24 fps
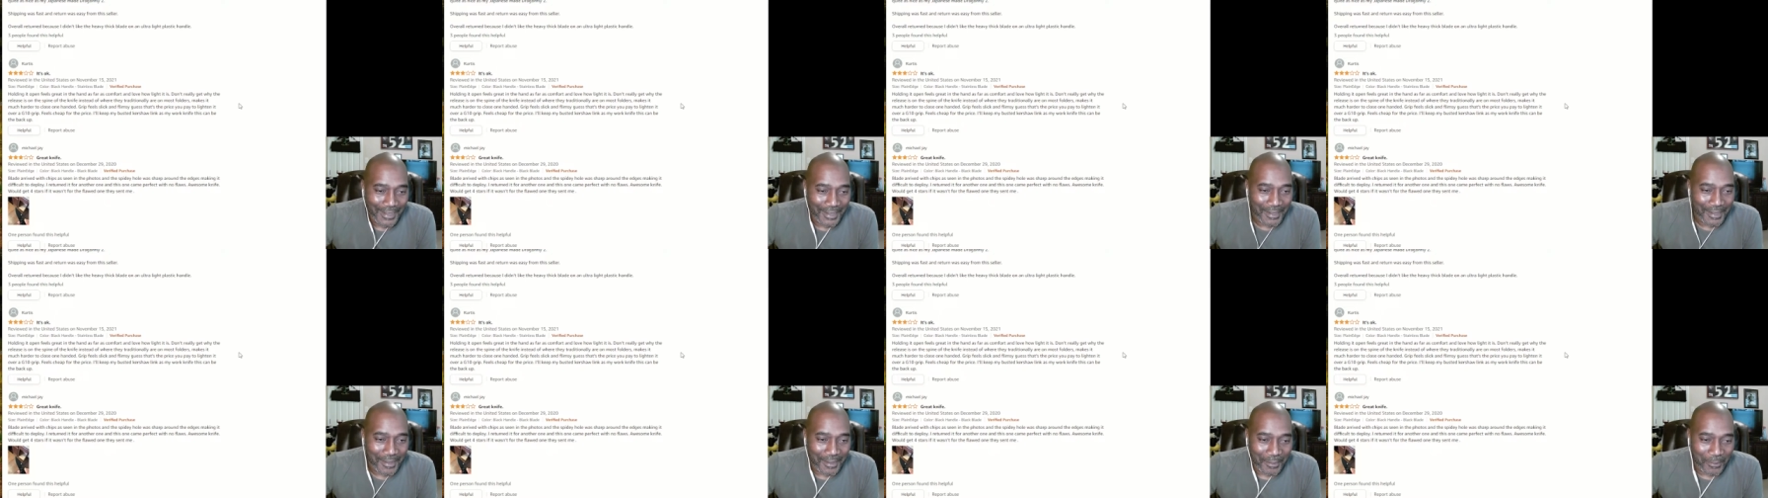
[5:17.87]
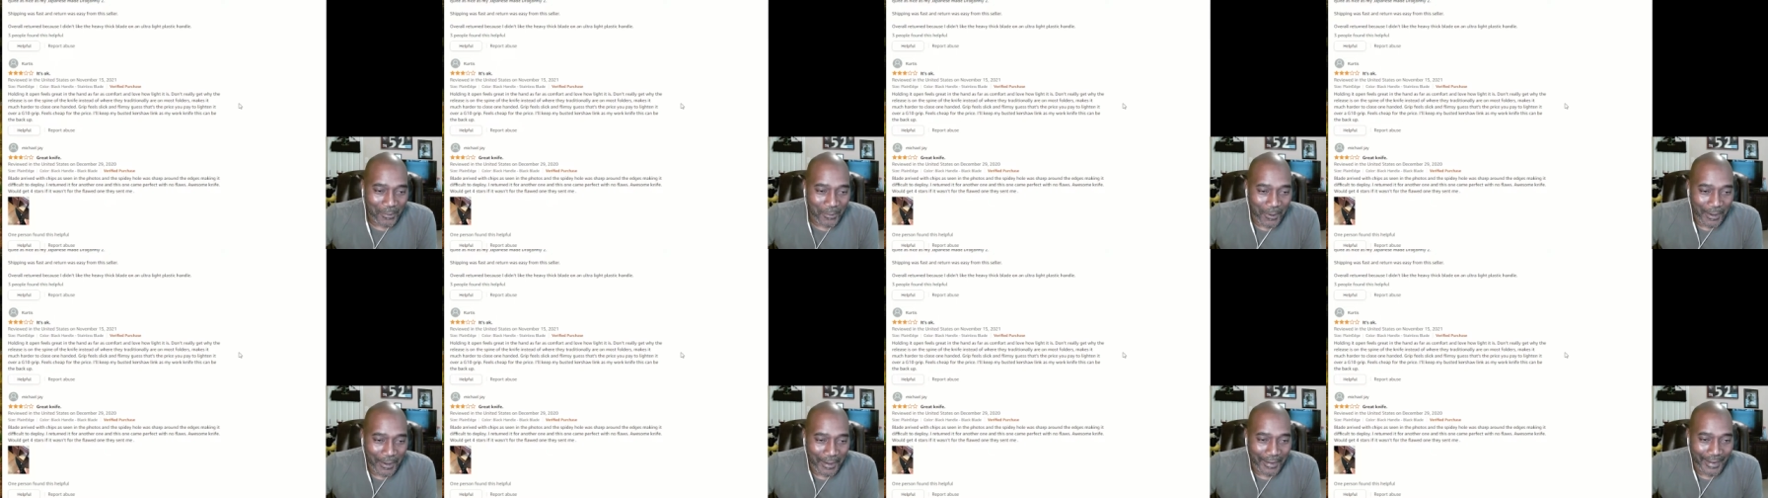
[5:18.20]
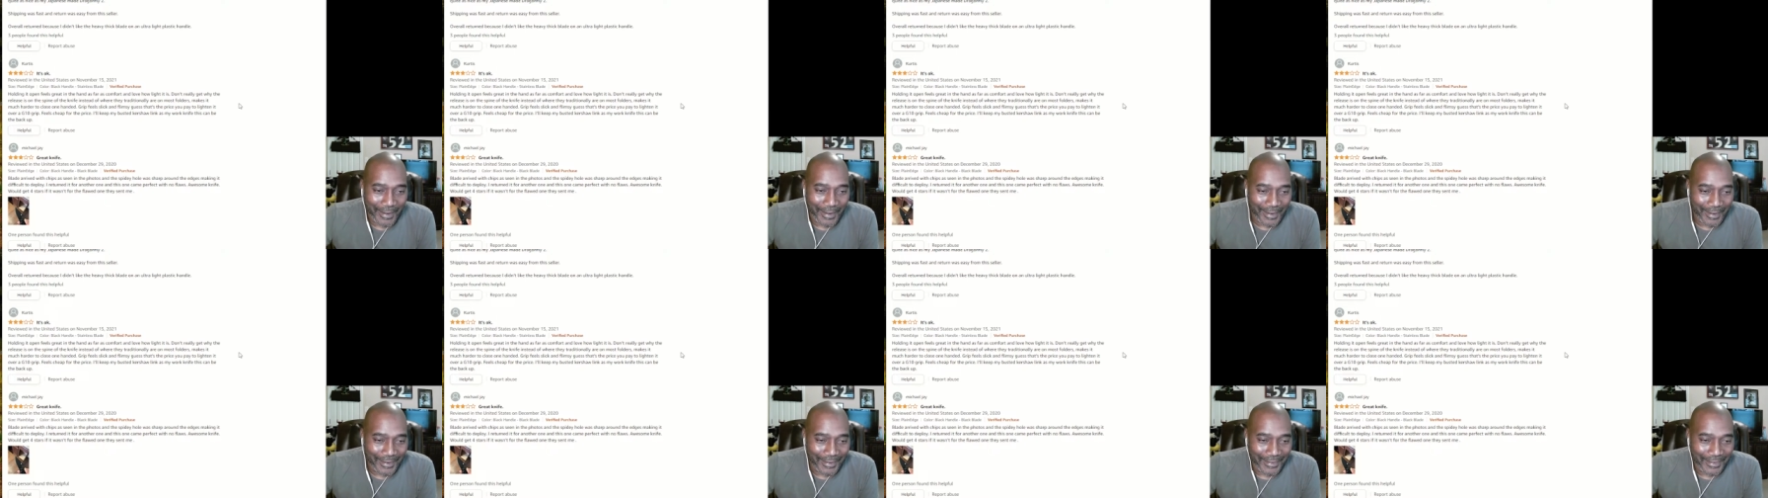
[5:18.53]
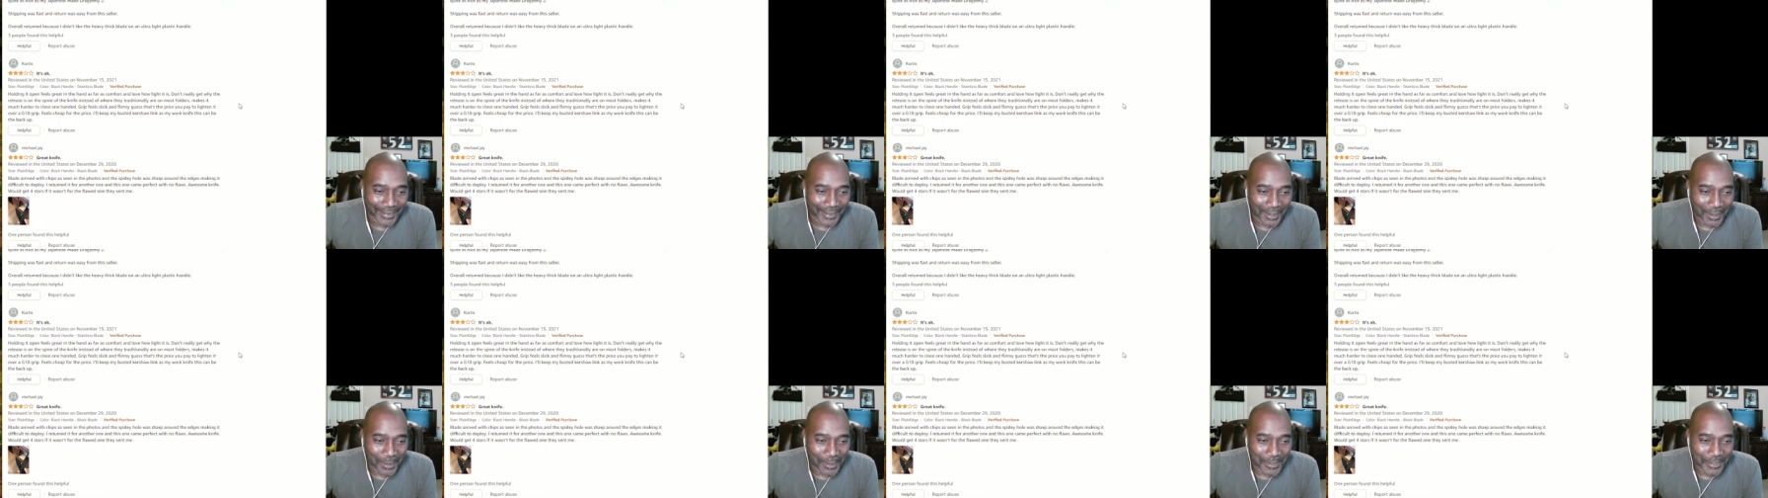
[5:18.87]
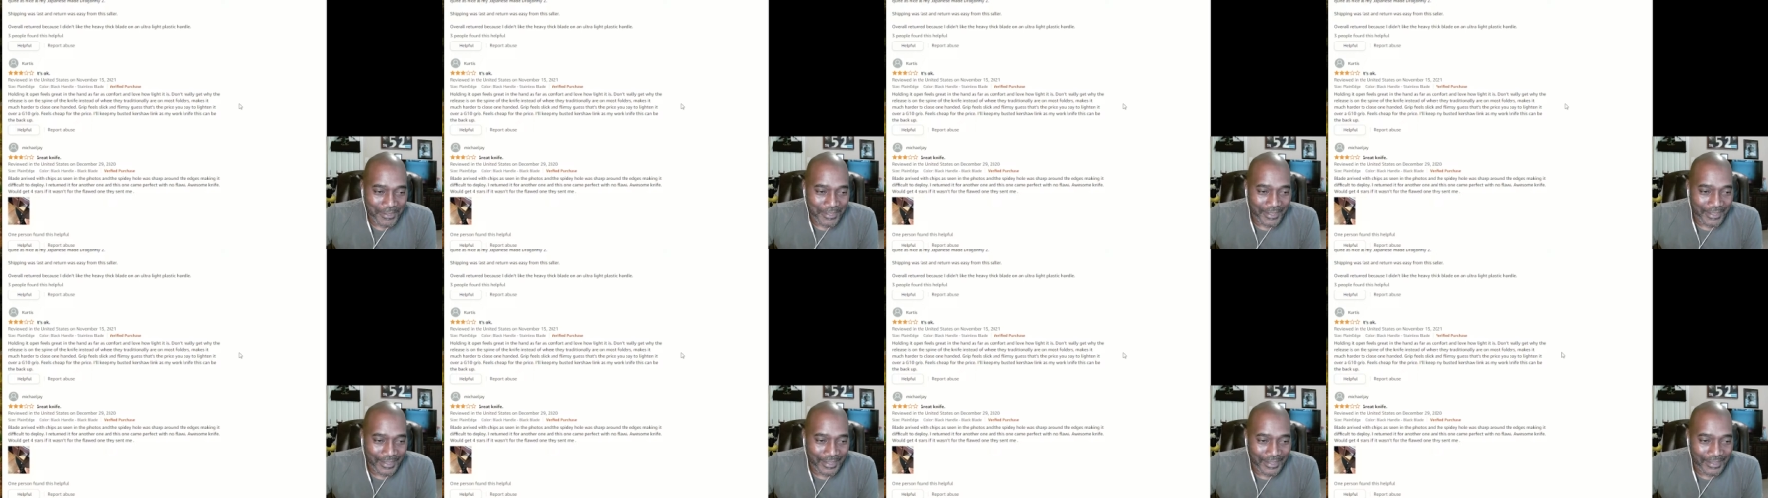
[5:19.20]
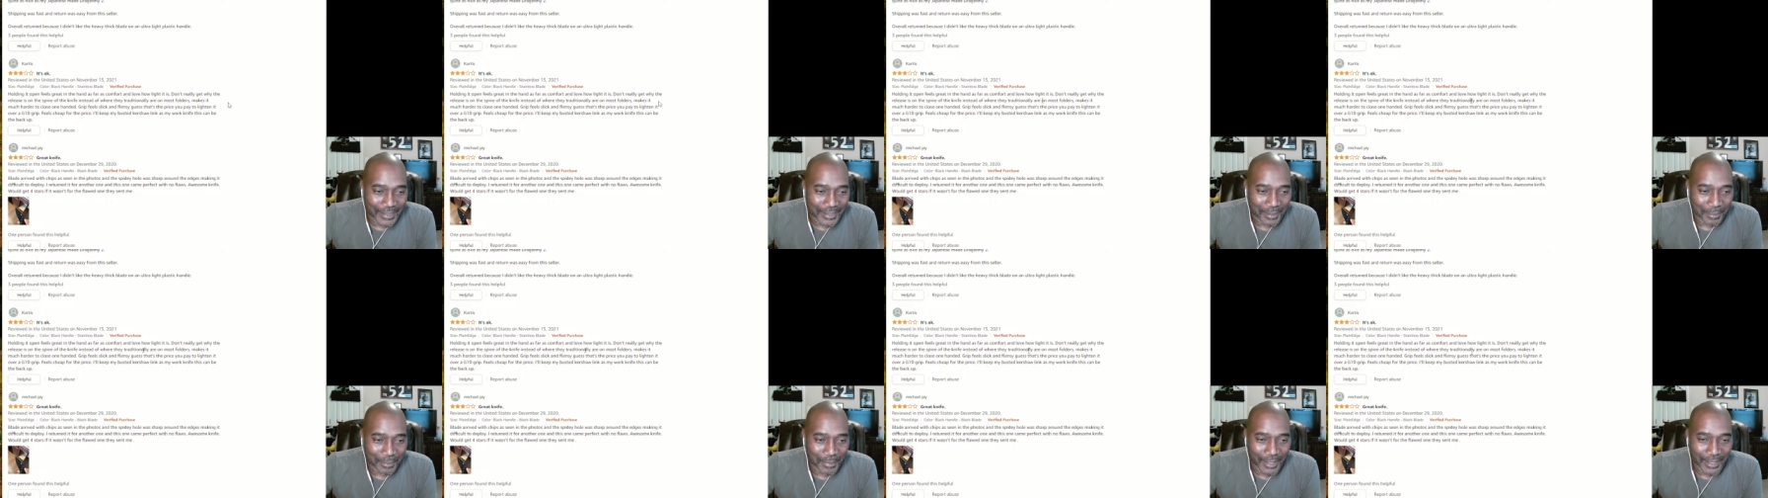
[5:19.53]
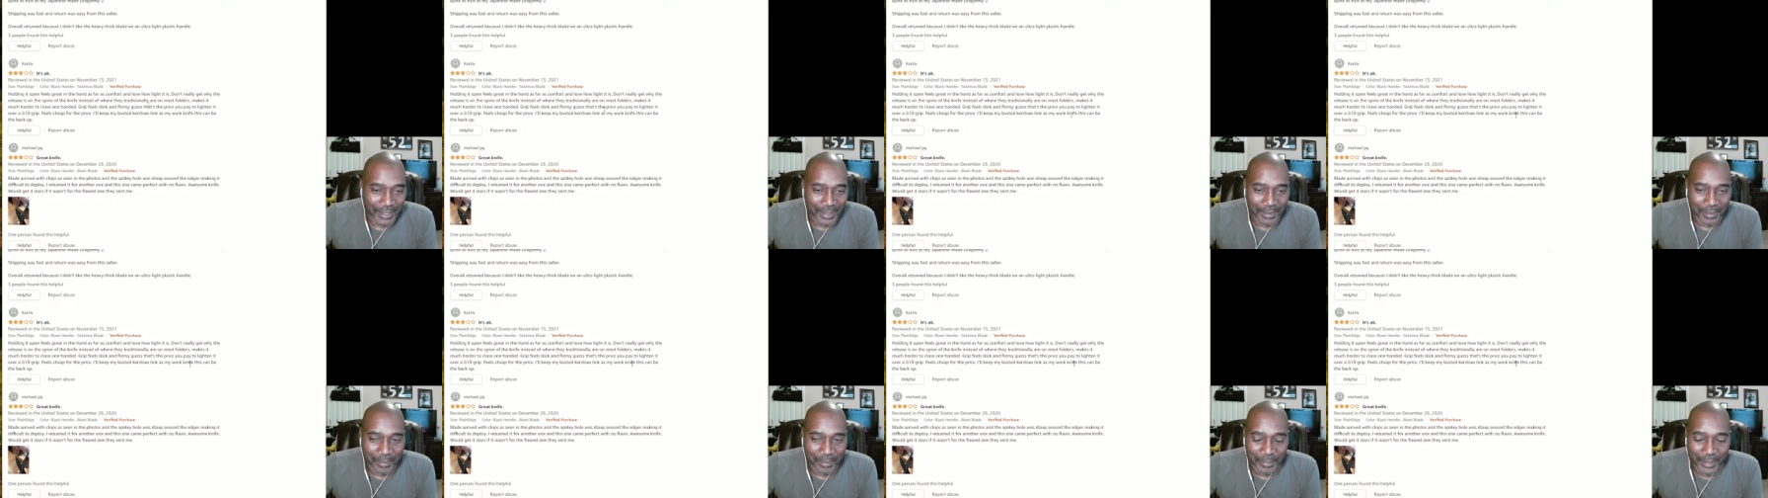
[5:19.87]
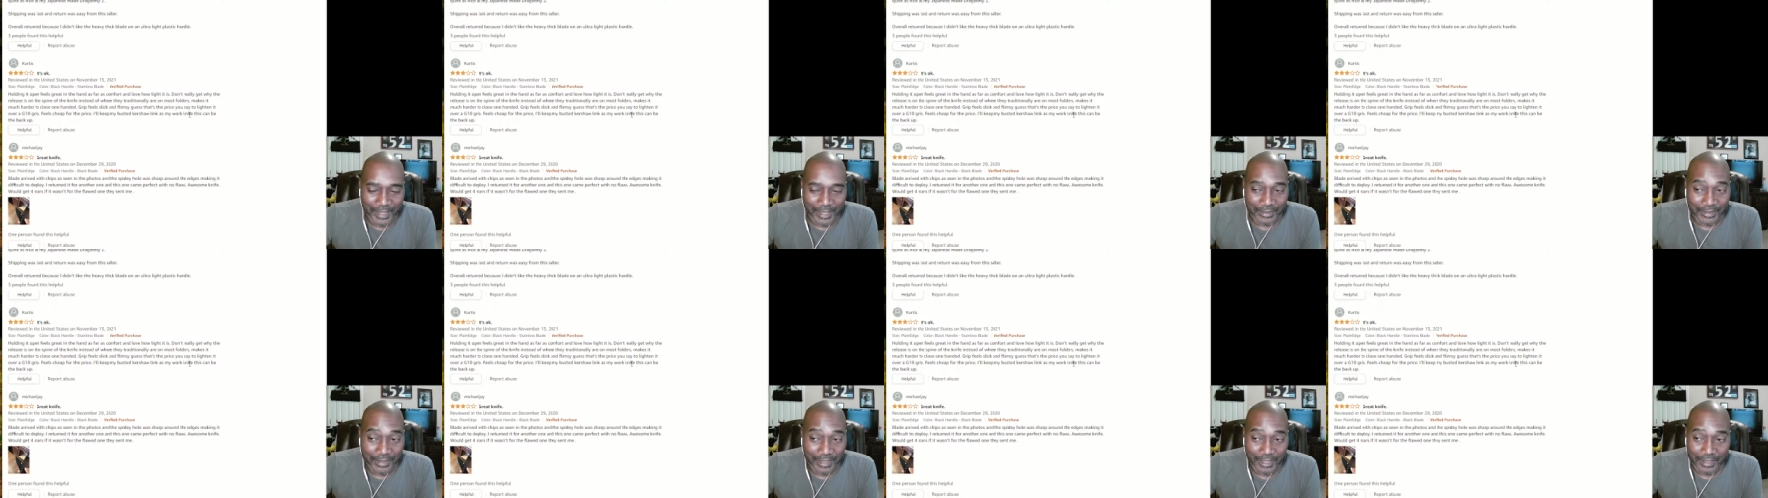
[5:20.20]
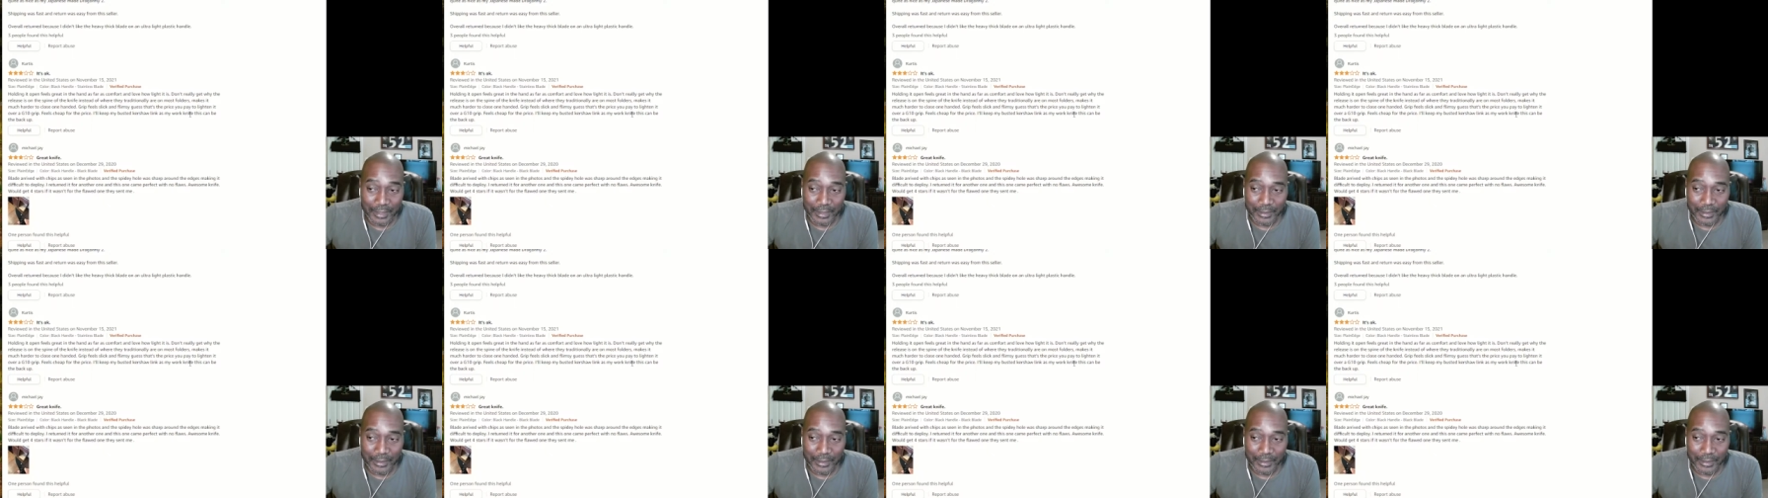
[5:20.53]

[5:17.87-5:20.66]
one-handed closing. He's complaining about that.